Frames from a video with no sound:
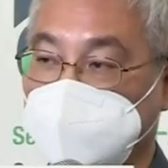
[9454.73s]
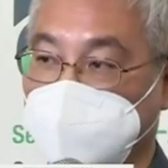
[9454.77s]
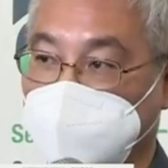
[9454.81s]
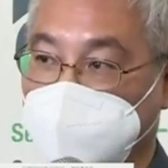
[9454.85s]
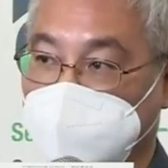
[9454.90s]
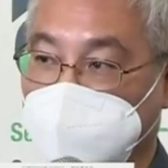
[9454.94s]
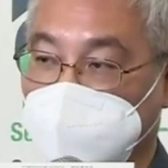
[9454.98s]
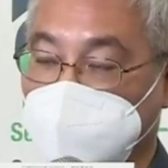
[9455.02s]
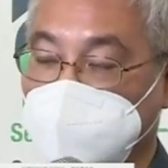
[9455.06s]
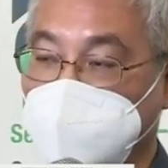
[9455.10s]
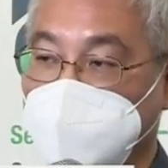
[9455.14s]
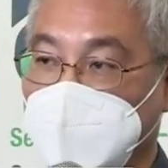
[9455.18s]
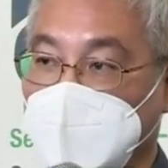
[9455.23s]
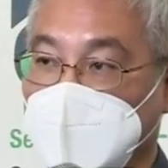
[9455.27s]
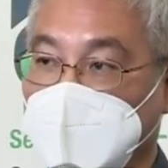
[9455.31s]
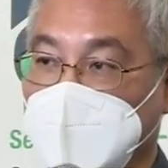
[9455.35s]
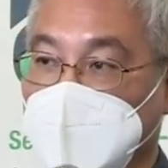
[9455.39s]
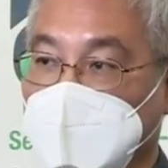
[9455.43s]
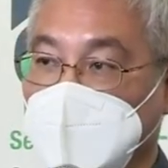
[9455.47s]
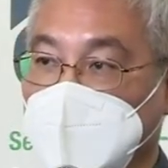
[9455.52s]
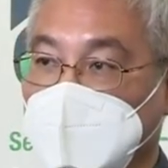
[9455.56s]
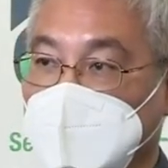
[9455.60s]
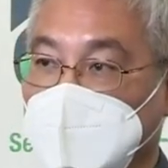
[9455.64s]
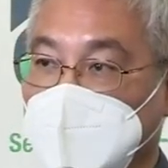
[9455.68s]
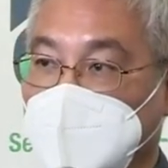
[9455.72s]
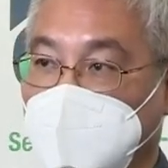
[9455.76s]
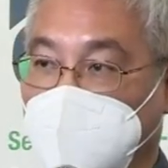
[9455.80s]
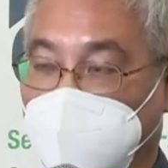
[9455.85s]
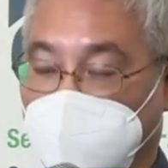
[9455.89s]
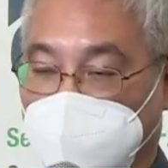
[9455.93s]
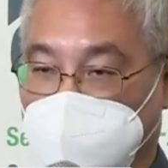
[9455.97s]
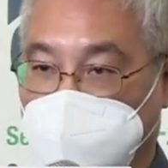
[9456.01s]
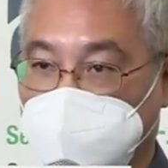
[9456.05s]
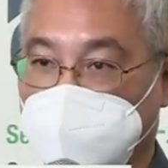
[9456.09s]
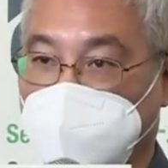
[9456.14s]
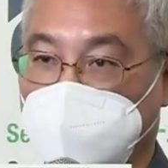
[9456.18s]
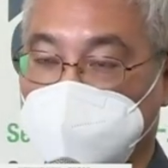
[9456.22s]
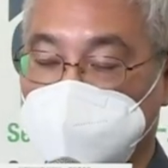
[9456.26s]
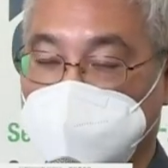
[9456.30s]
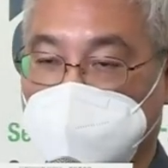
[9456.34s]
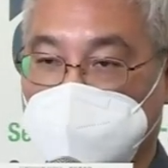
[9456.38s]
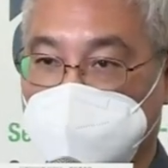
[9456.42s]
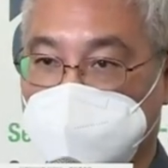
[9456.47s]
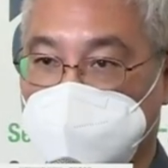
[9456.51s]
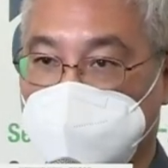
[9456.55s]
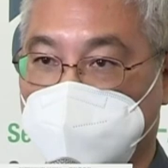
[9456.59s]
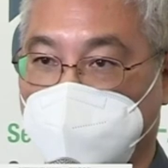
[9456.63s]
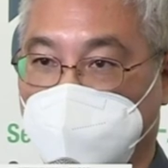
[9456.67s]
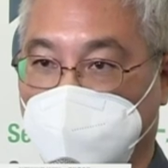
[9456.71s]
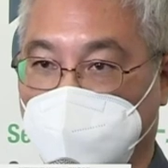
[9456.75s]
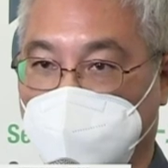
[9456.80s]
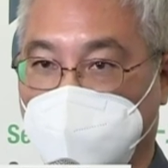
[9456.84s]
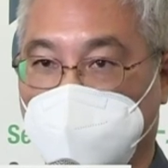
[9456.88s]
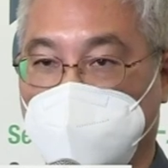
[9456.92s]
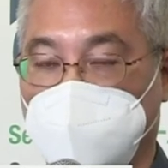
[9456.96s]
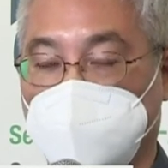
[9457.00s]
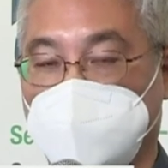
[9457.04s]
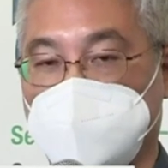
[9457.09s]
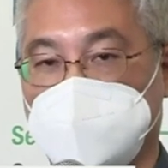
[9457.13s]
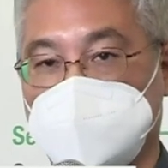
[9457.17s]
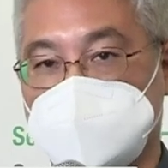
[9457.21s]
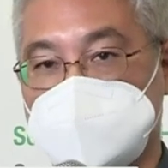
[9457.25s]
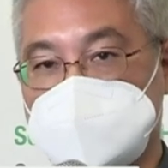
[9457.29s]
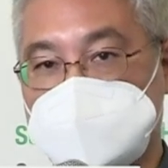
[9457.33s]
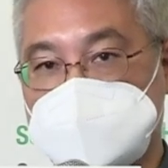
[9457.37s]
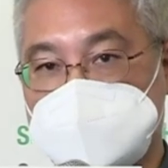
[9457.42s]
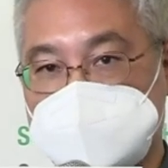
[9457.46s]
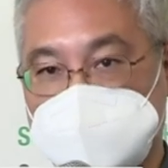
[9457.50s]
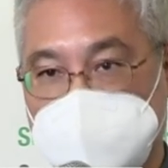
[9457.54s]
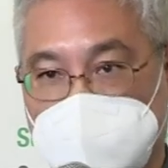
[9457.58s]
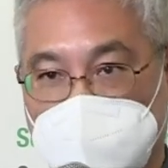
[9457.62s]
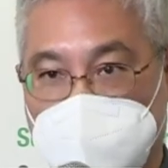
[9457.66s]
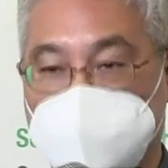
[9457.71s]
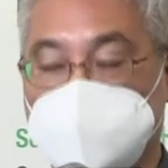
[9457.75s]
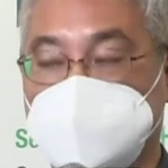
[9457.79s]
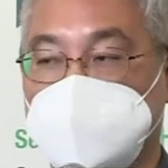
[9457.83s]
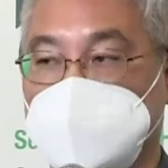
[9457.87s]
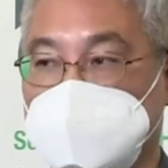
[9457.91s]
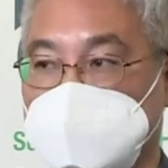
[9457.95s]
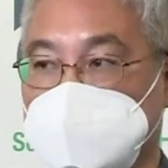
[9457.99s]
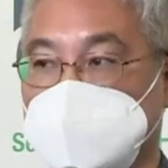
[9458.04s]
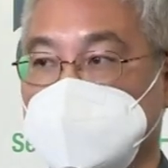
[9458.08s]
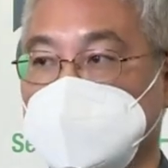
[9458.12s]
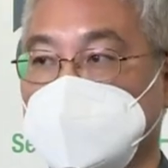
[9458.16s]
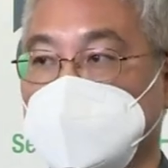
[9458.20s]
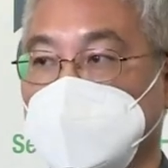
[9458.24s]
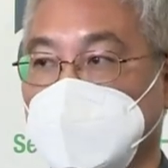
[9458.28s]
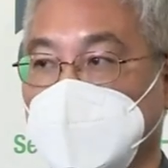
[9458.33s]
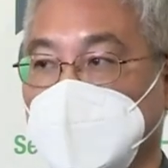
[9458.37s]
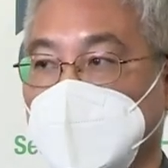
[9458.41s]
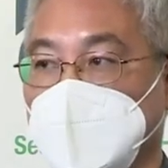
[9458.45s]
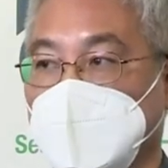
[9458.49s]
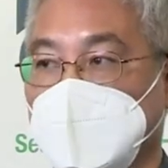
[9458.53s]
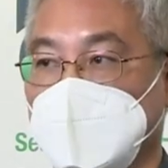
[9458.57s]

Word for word: their experiences with us here. So today's symposium